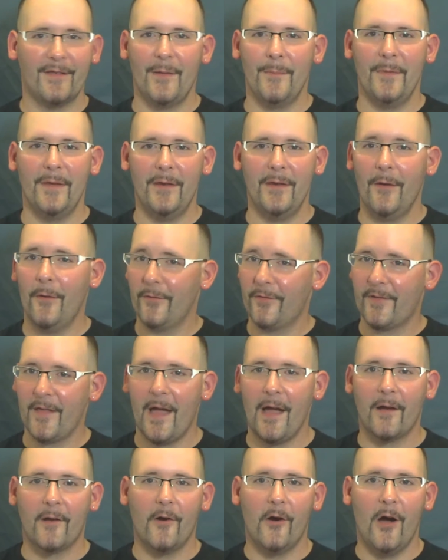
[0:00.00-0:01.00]
let me know.
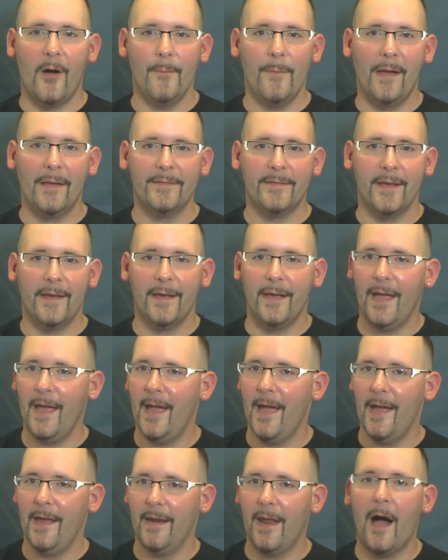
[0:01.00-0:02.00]
Start commenting
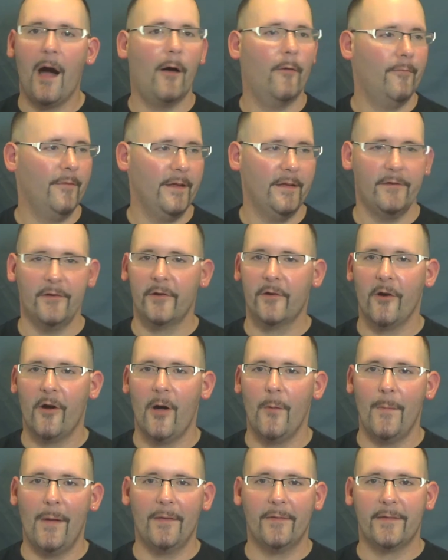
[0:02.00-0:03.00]
and I'll read your
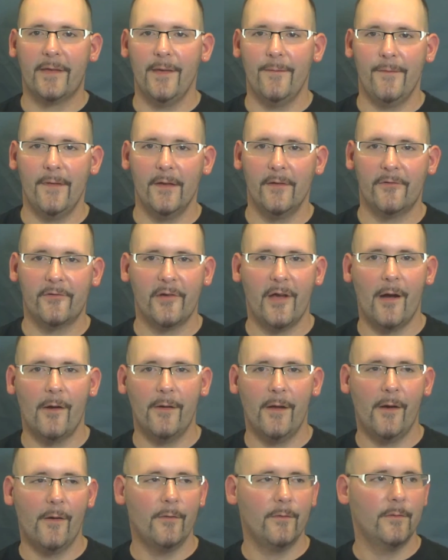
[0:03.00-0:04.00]
comments, give you a
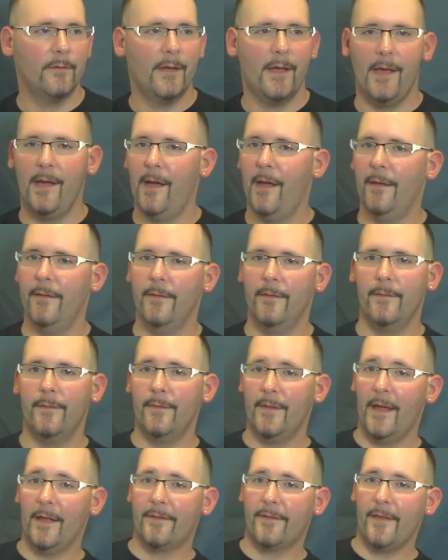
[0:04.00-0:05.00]
shout out, and
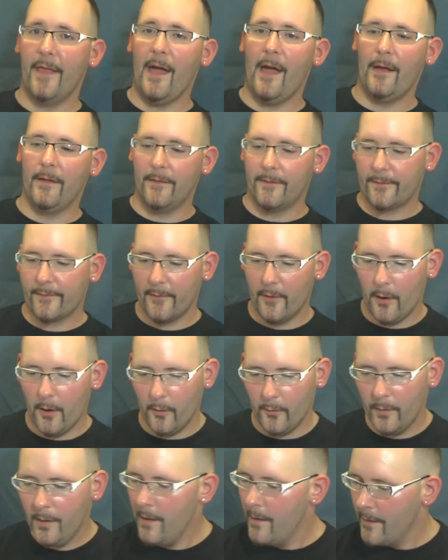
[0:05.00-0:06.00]
that's that.
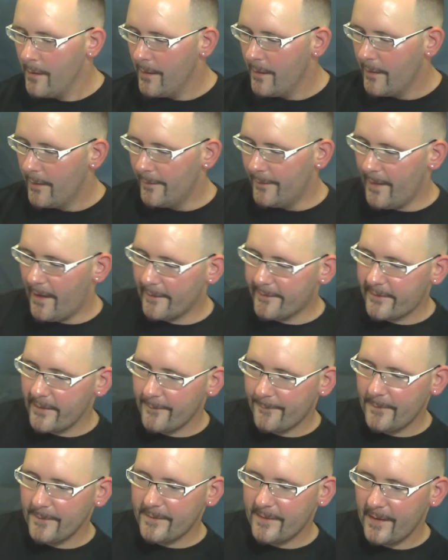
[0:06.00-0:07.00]
So that's
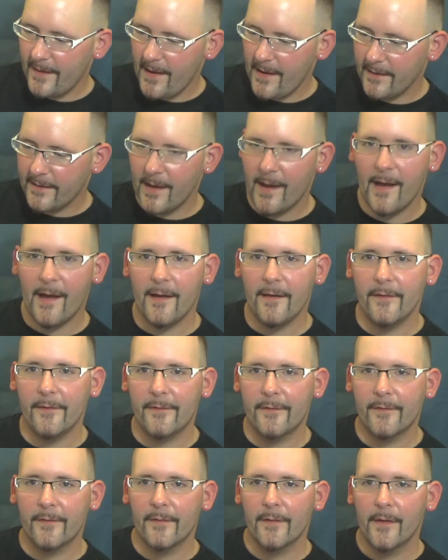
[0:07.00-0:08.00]
it for today,
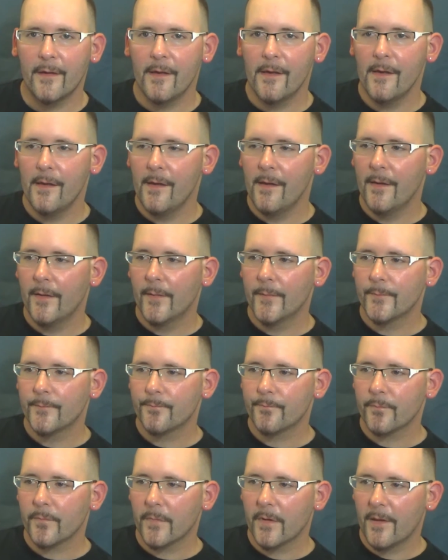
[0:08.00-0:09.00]
guys.
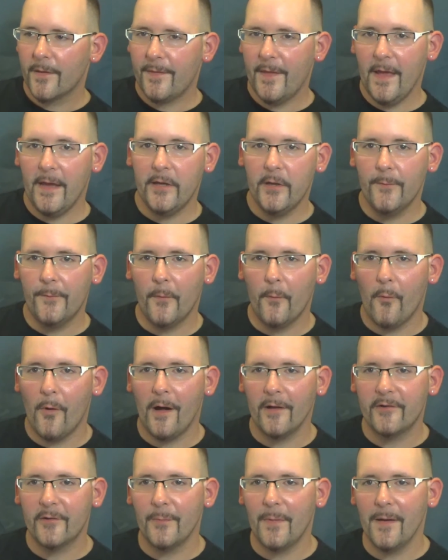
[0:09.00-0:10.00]
Thank you for
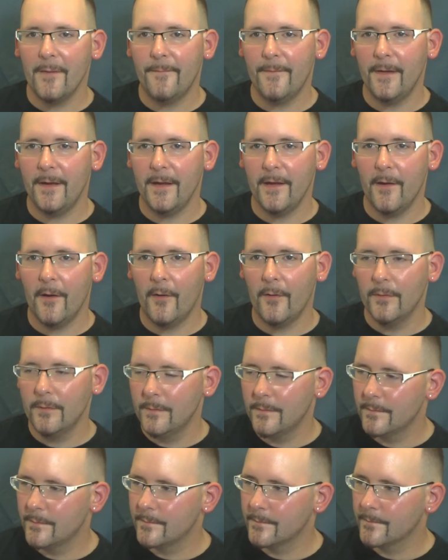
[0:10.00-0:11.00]
watching my video.
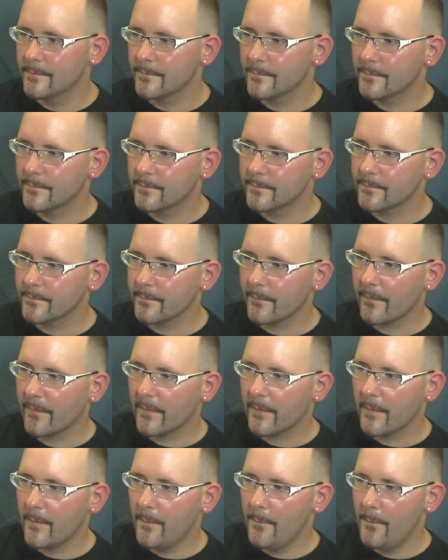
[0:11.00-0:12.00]

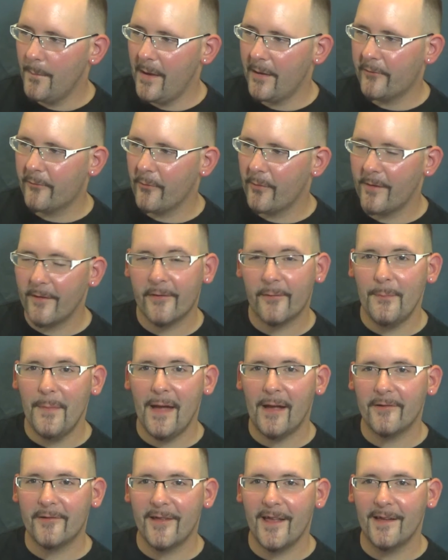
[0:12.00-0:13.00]
Make sure to
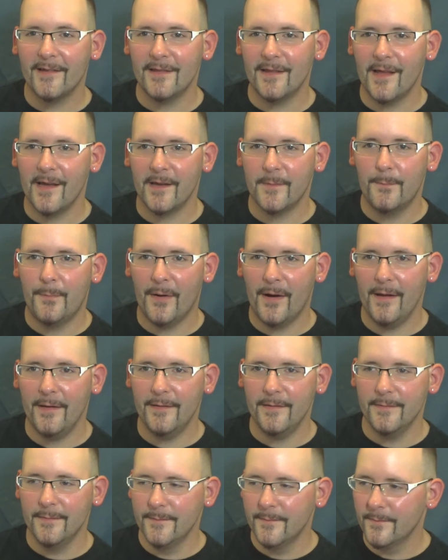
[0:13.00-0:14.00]
smash that like
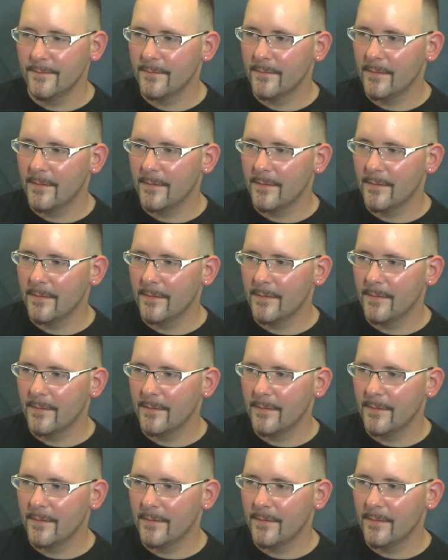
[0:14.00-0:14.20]
button.